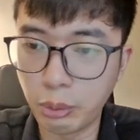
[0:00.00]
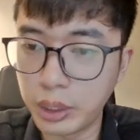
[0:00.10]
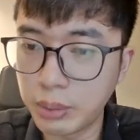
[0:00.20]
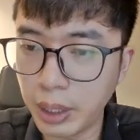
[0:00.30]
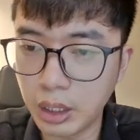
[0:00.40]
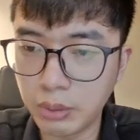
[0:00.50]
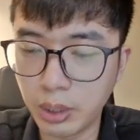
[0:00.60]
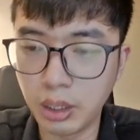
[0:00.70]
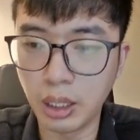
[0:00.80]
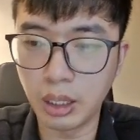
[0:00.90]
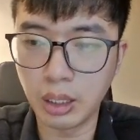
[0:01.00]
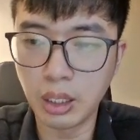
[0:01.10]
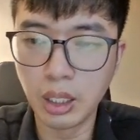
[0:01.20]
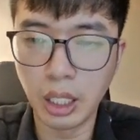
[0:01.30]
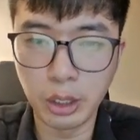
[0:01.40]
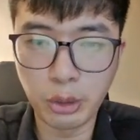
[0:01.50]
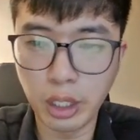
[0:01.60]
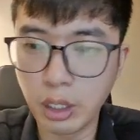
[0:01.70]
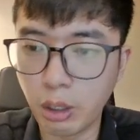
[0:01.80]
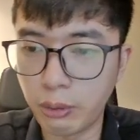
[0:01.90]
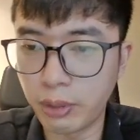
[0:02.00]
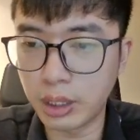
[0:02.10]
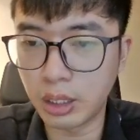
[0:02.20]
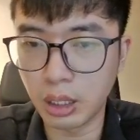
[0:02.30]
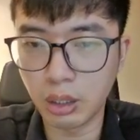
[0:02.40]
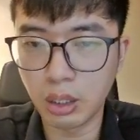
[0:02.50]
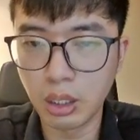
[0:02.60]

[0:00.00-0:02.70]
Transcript: risk management in trading or investing.